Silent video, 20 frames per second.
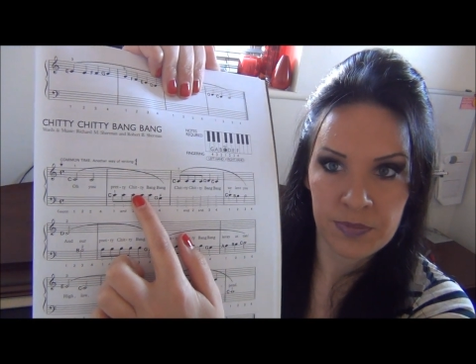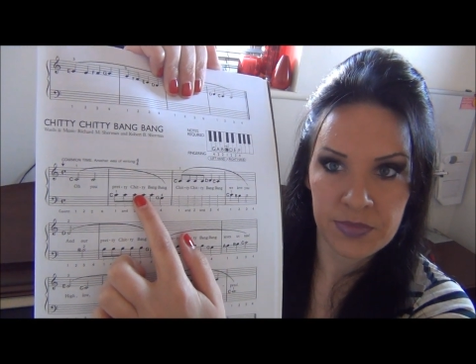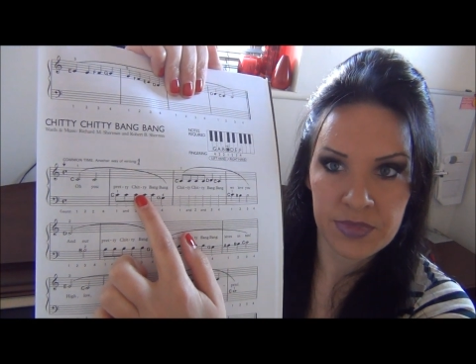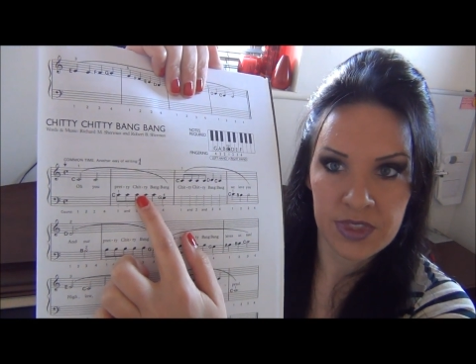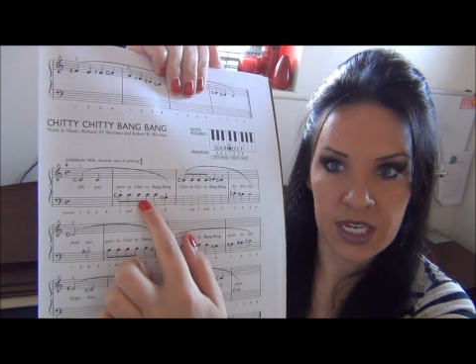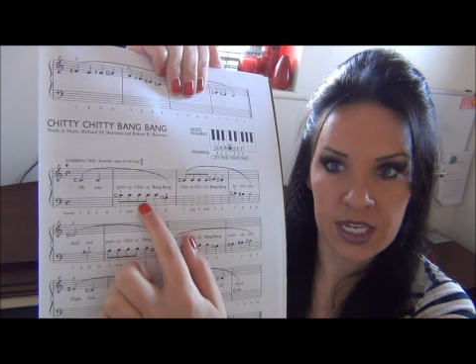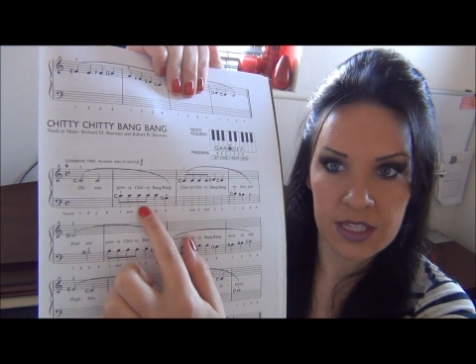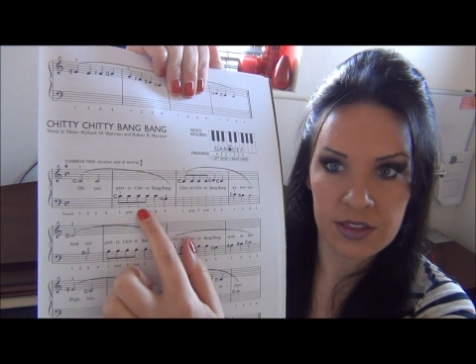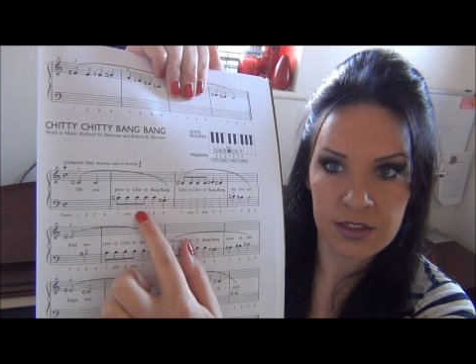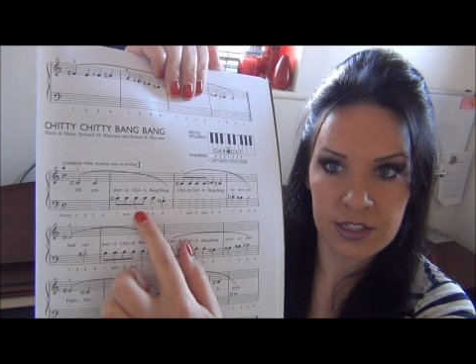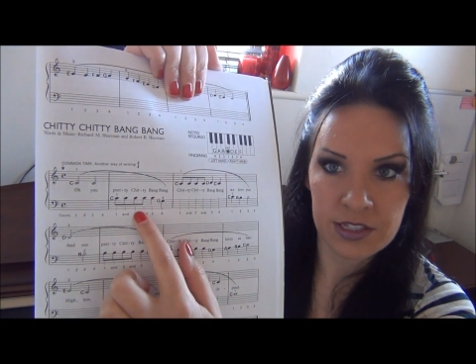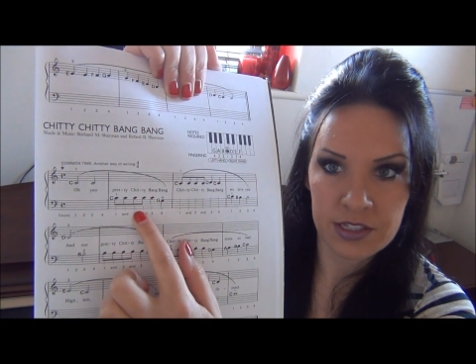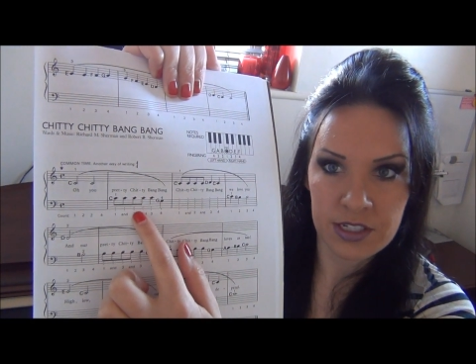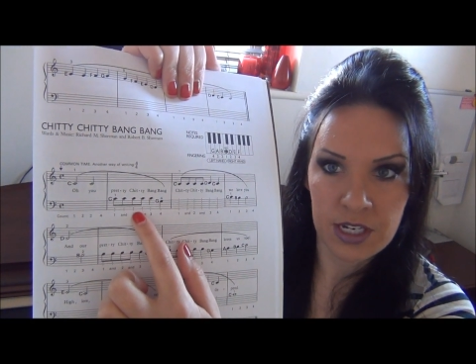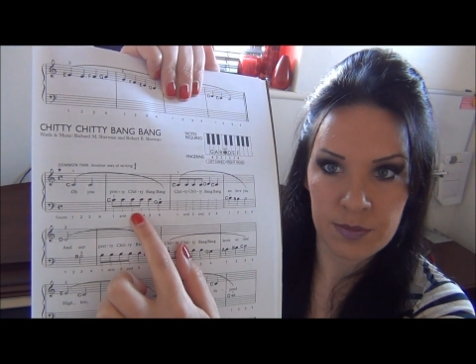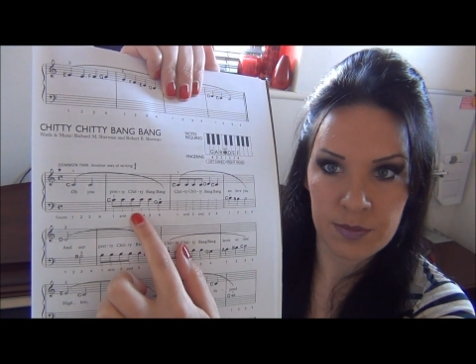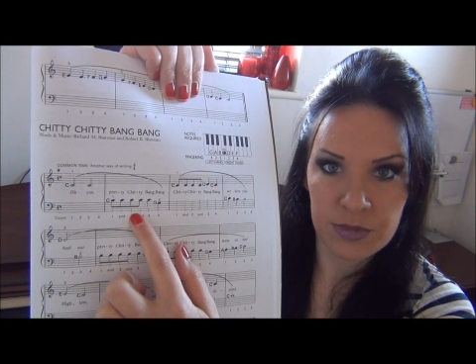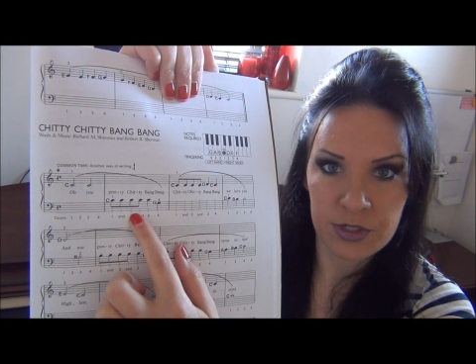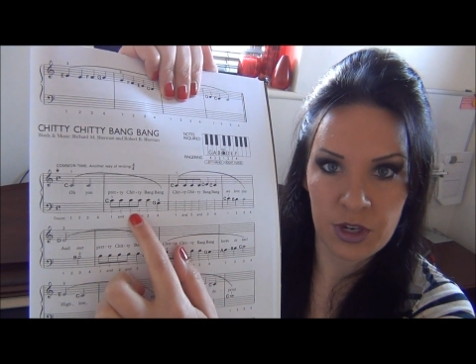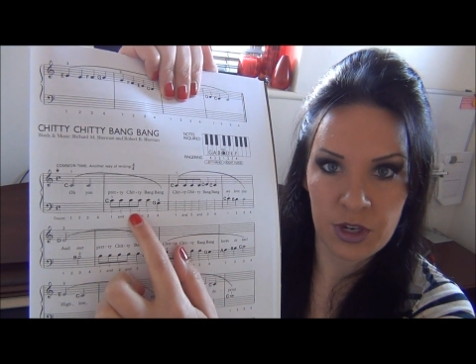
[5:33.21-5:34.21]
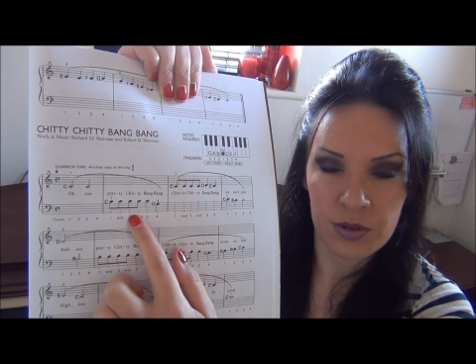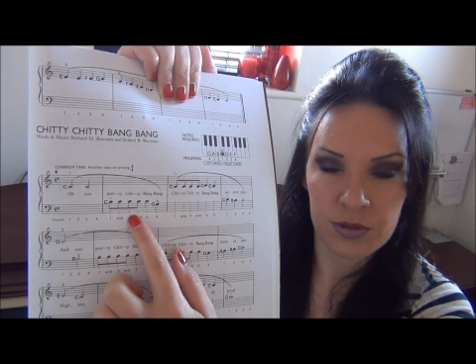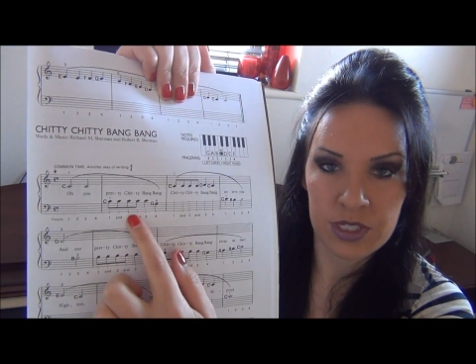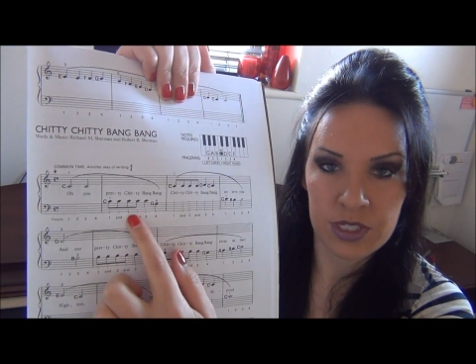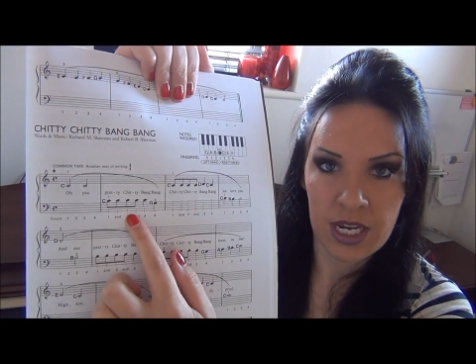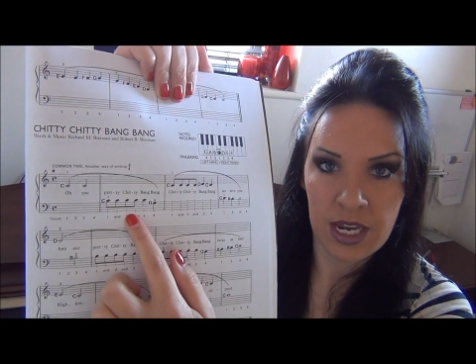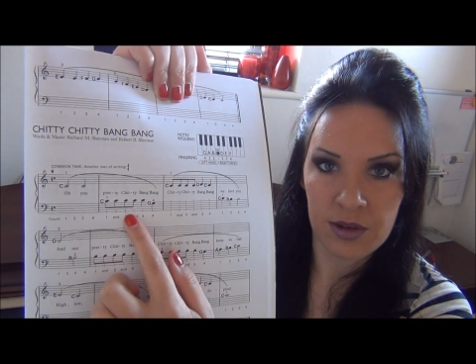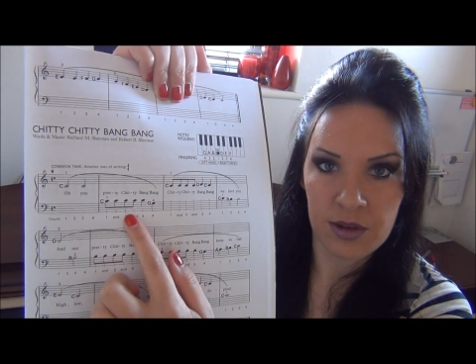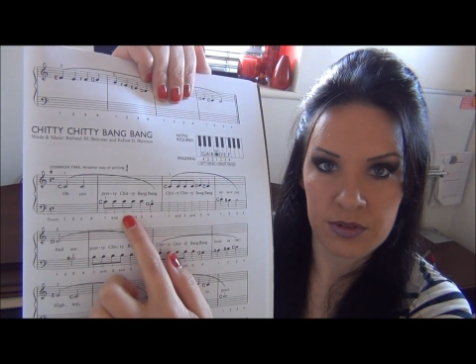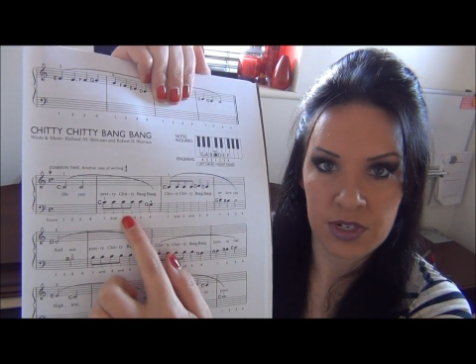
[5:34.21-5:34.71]
then the stems go
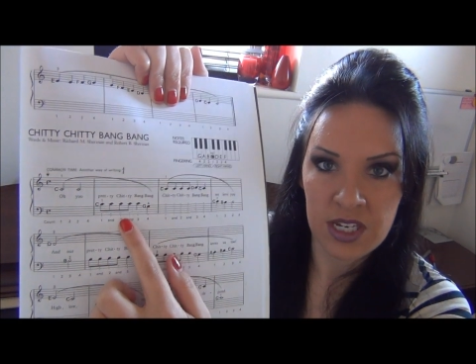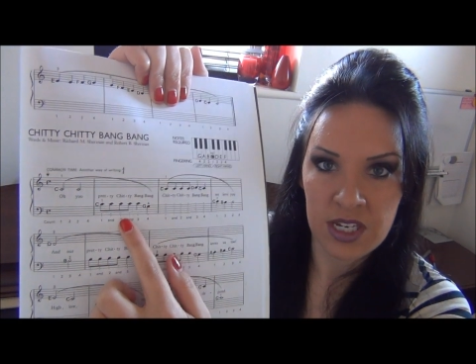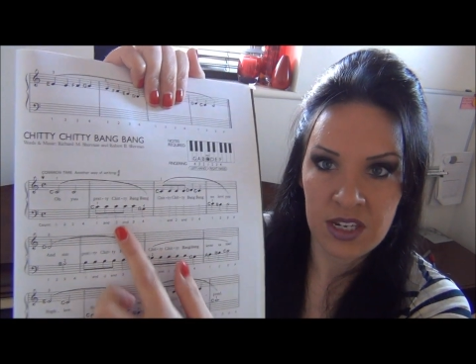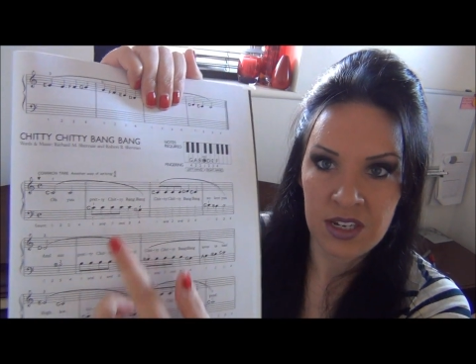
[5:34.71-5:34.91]
down.